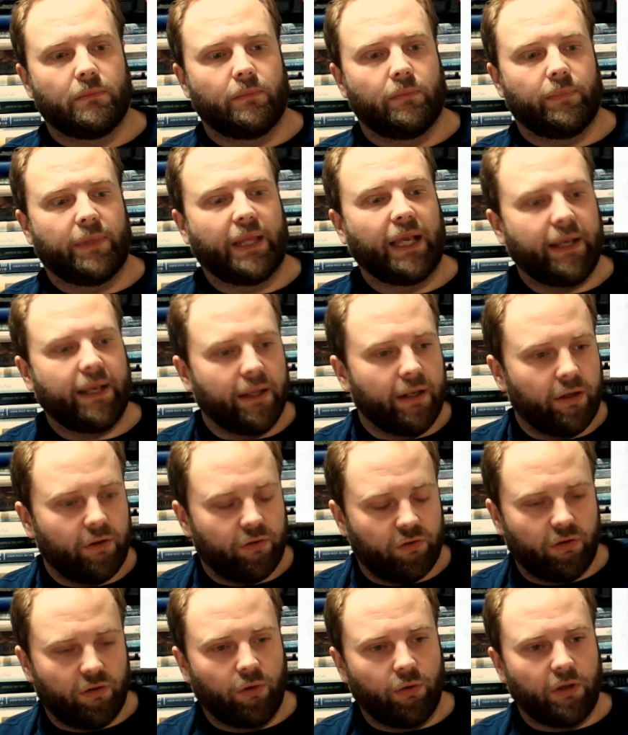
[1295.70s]
They can
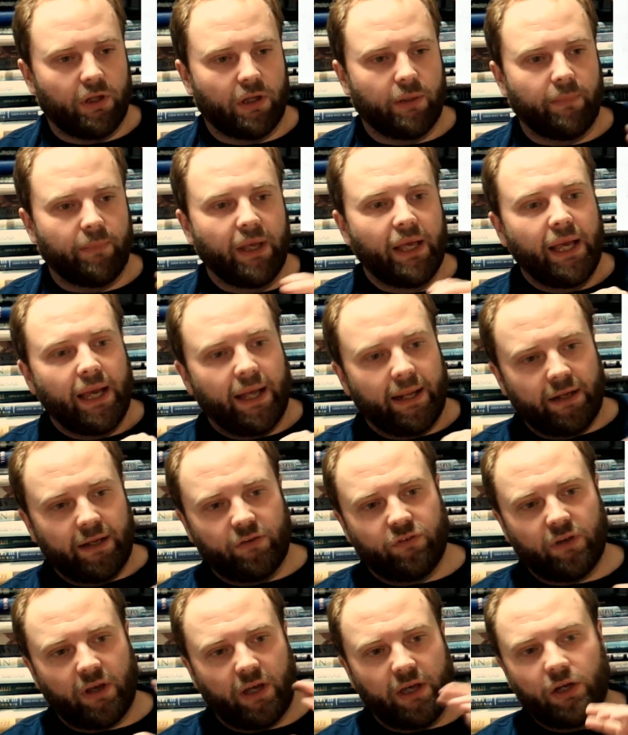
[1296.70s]
just look at them and
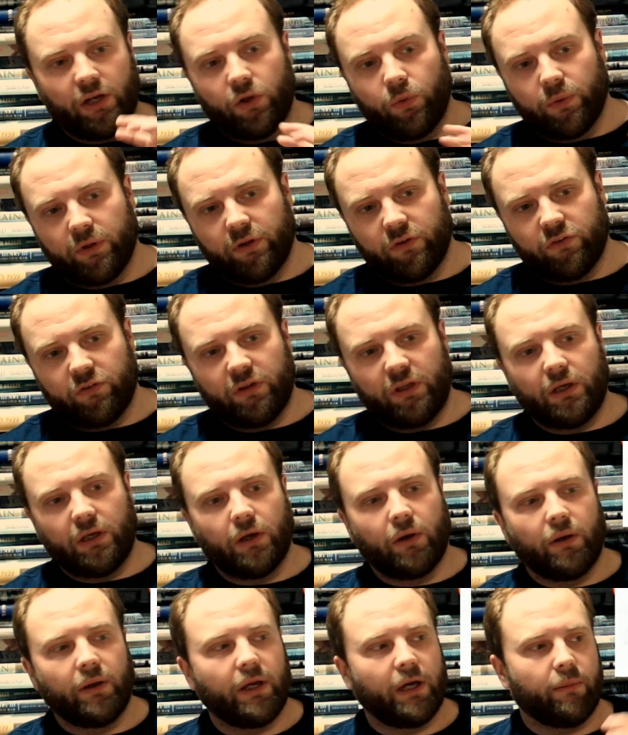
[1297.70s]
decide who are the
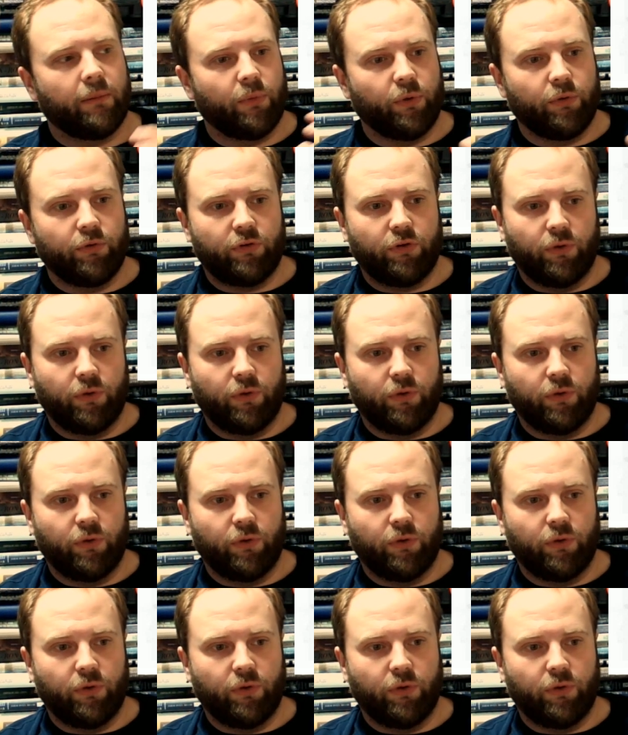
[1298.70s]
sea-going admirals,